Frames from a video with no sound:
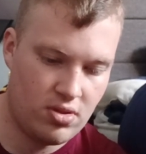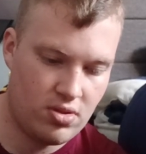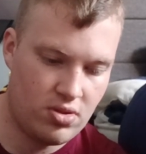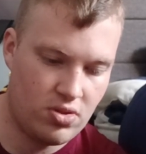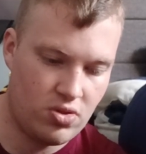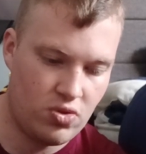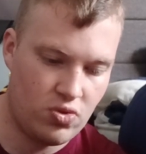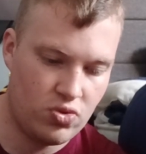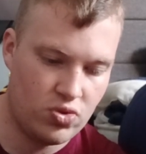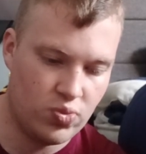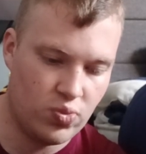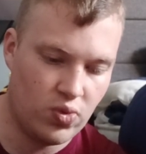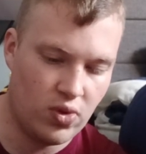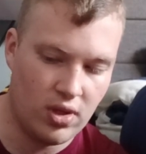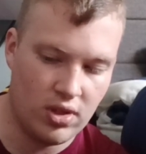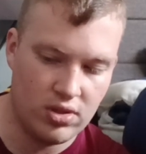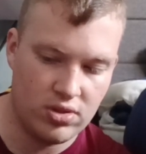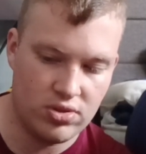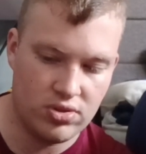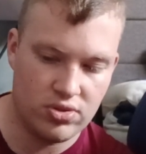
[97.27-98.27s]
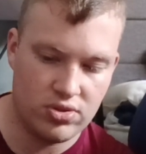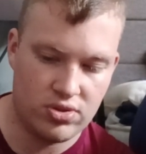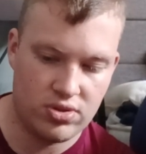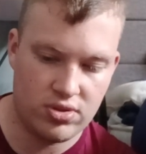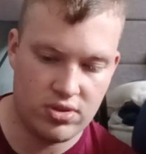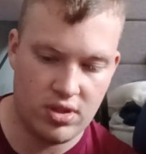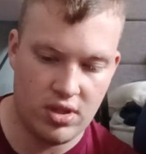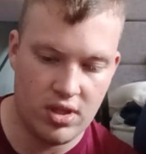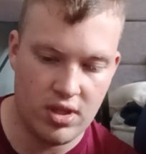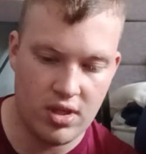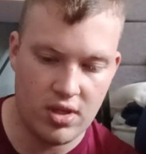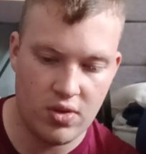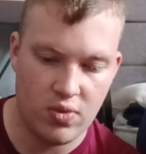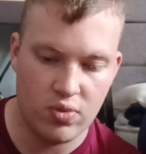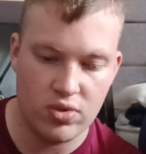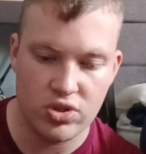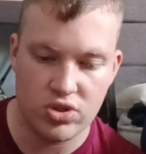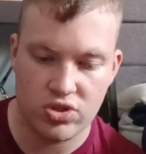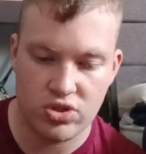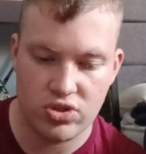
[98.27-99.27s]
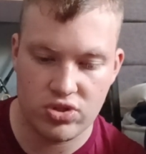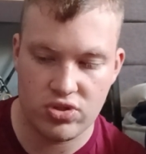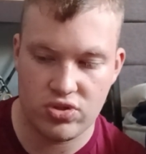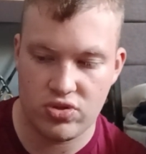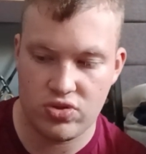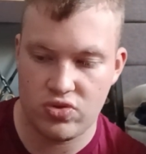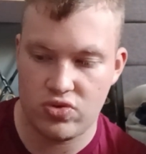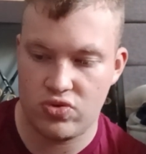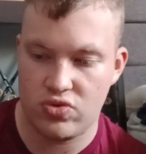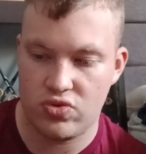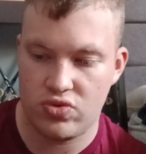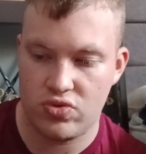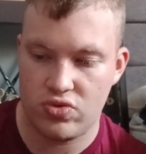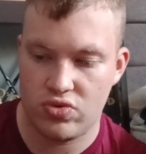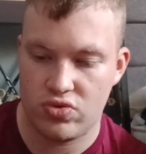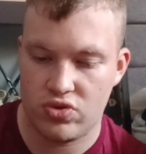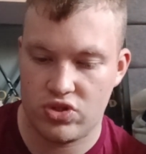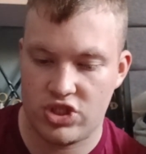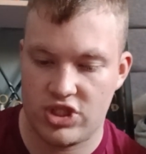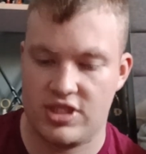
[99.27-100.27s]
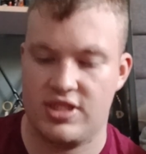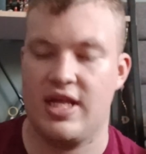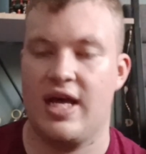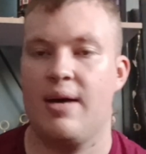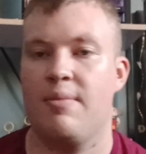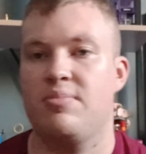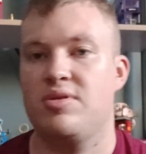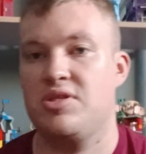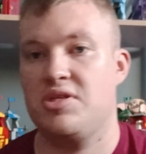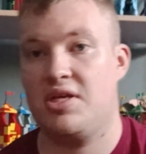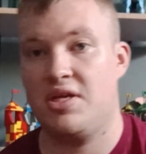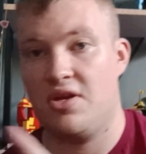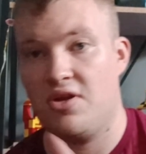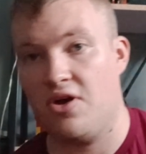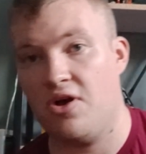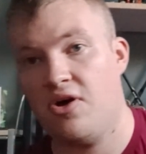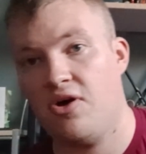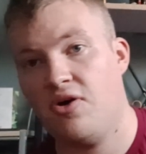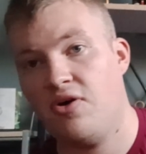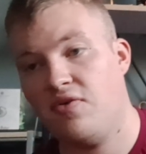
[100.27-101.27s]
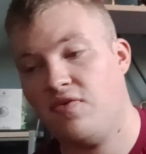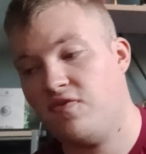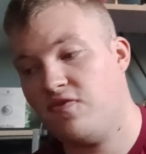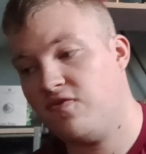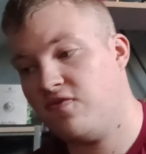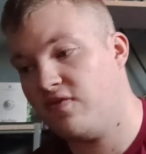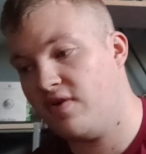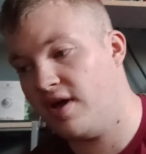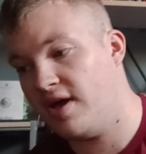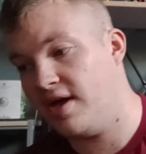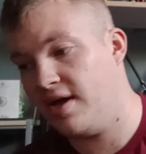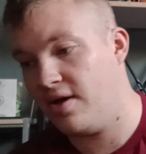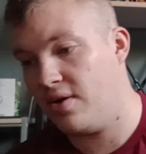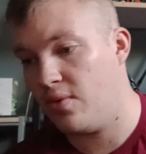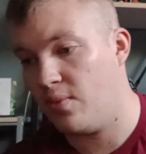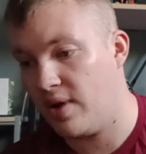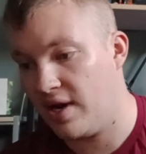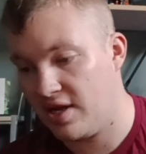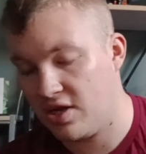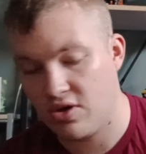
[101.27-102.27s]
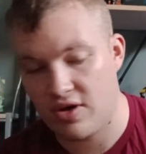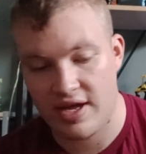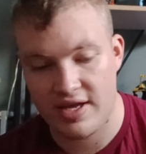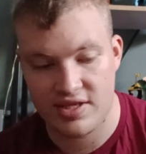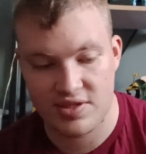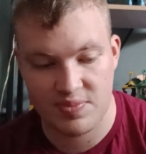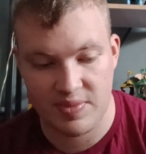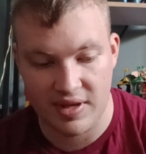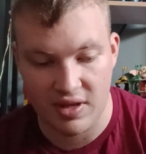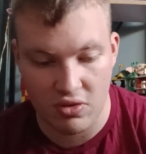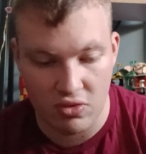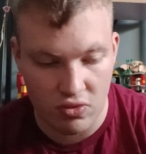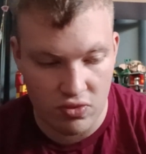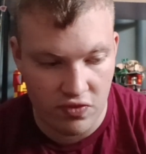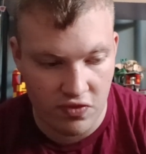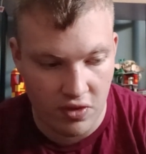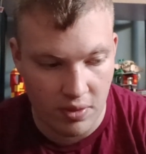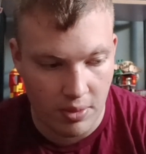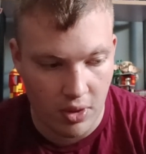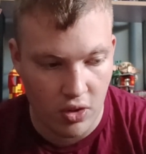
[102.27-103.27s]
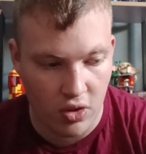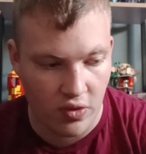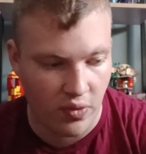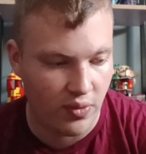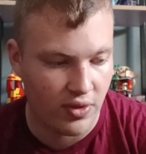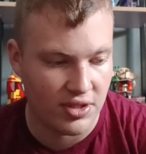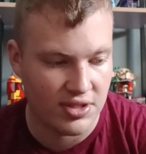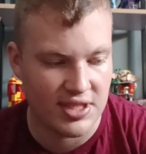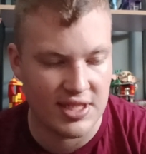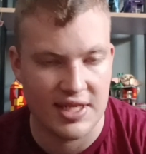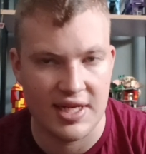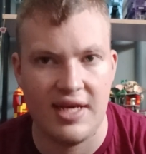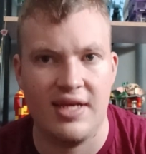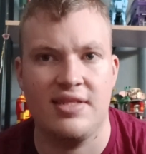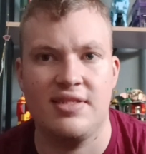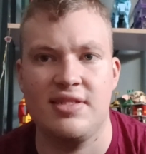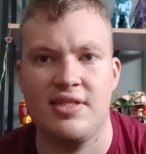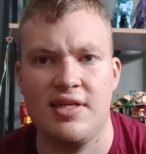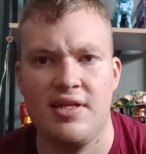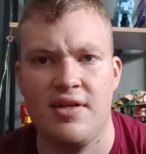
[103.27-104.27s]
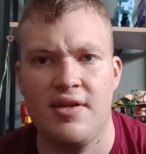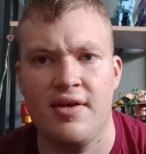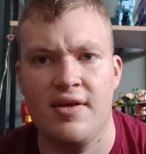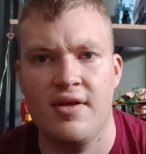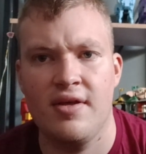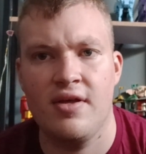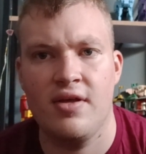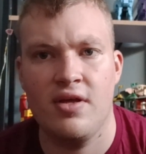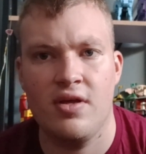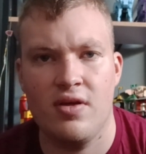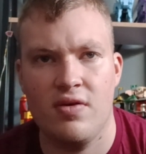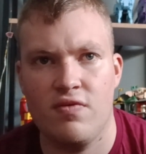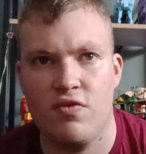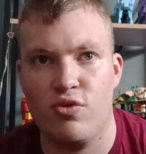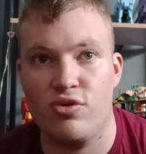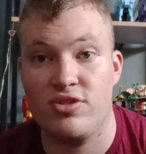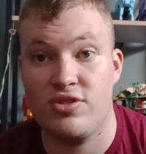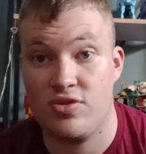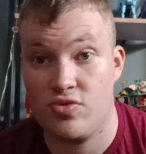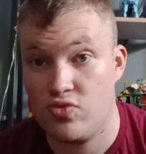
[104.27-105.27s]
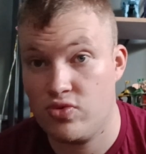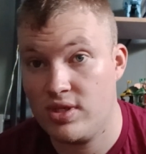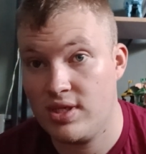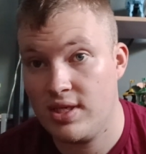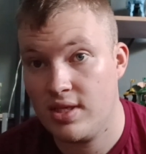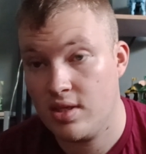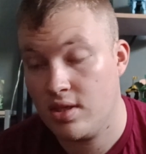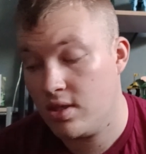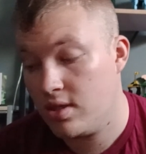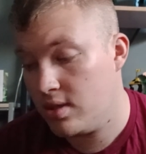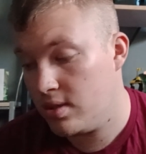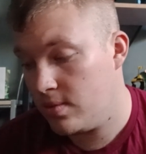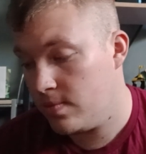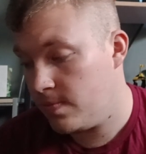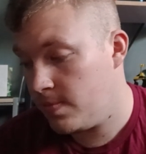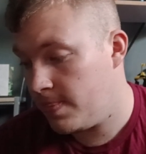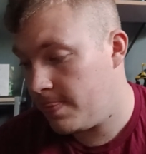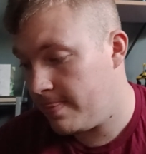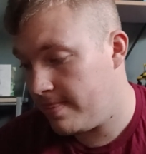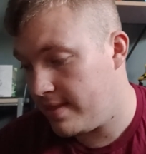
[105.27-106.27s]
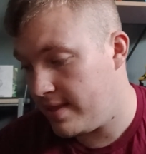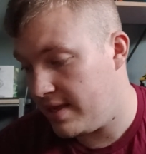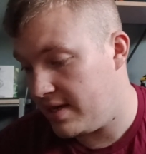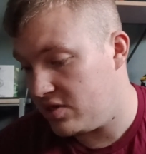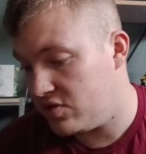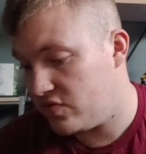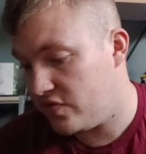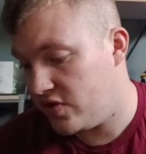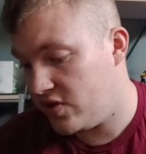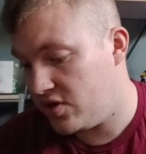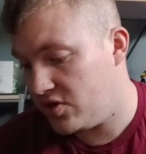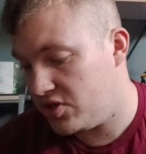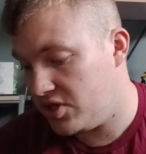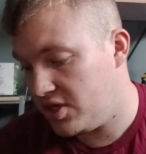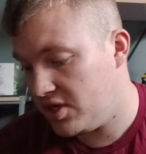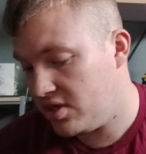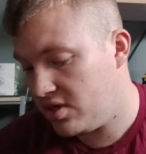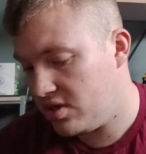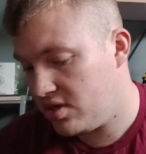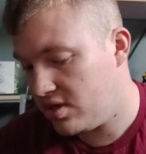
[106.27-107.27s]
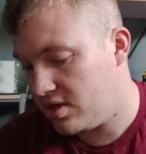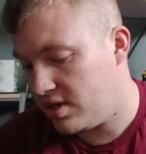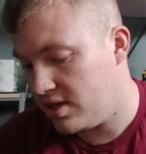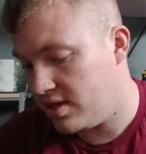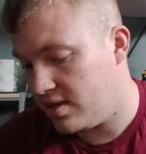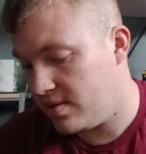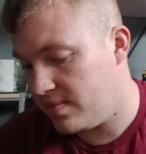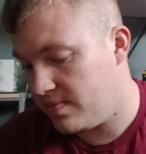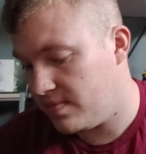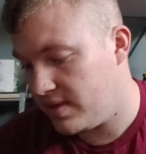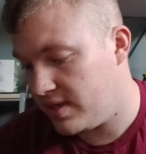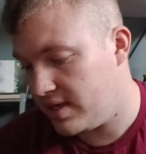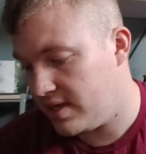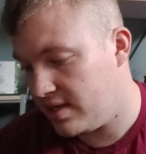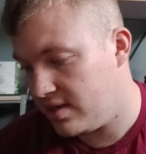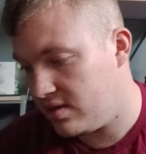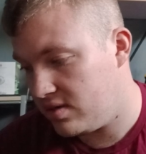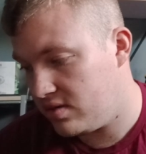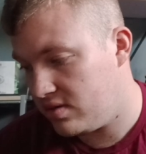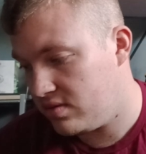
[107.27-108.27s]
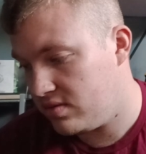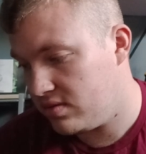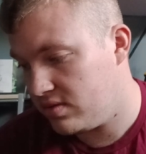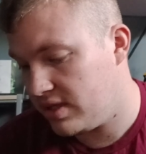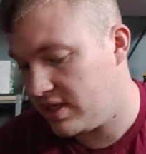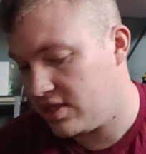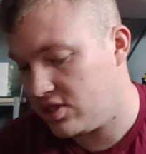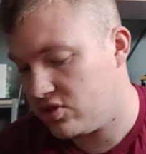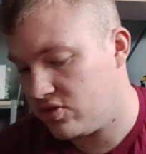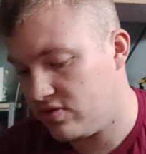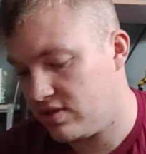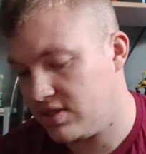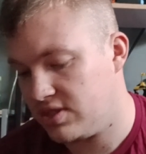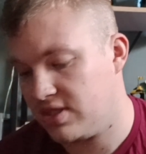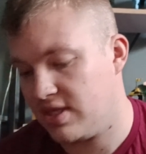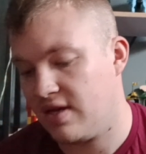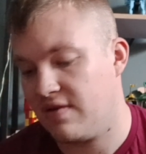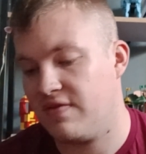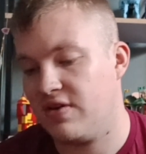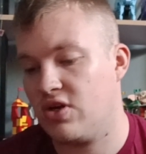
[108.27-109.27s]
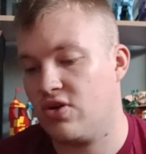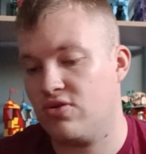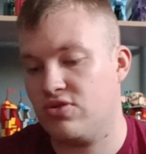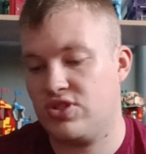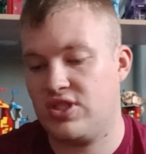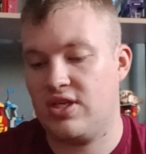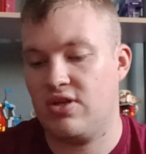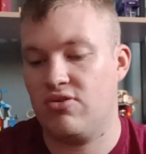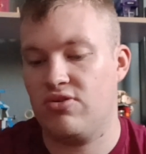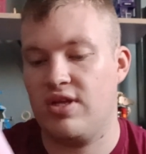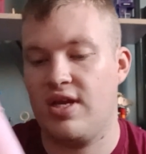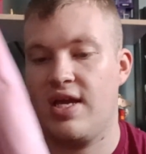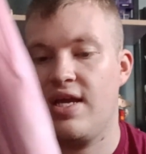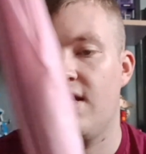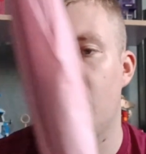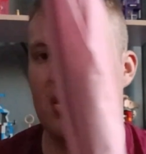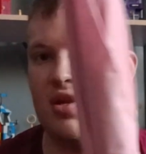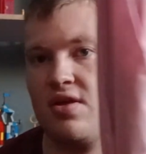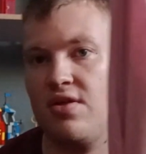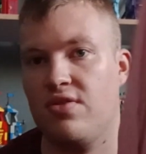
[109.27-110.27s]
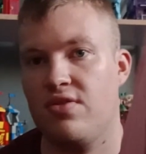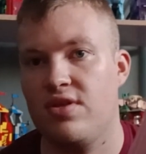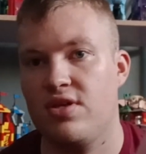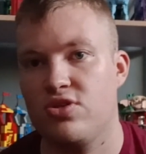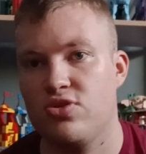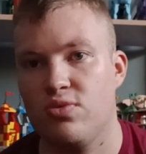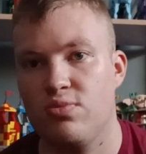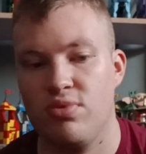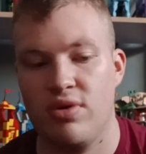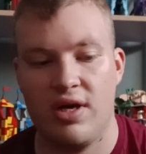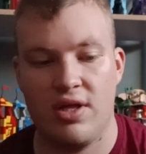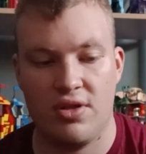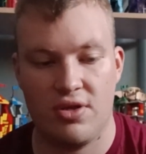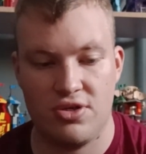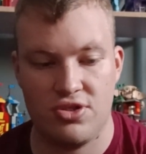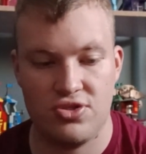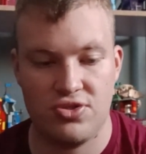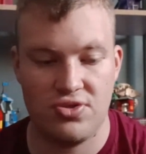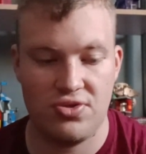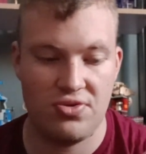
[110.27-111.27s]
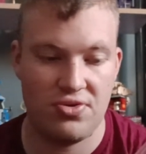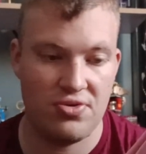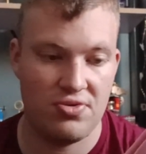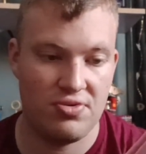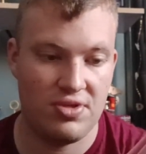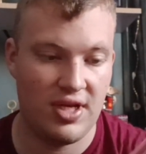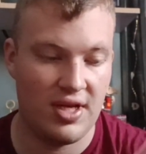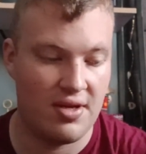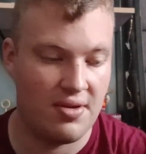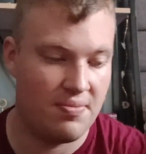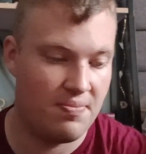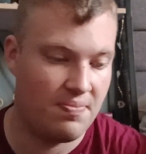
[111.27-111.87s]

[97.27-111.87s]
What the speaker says: whose wand was snapped in half when he got expelled from Hogwarts in 1943, his third year, and then later in his life he concealed it in this umbrella. So yeah.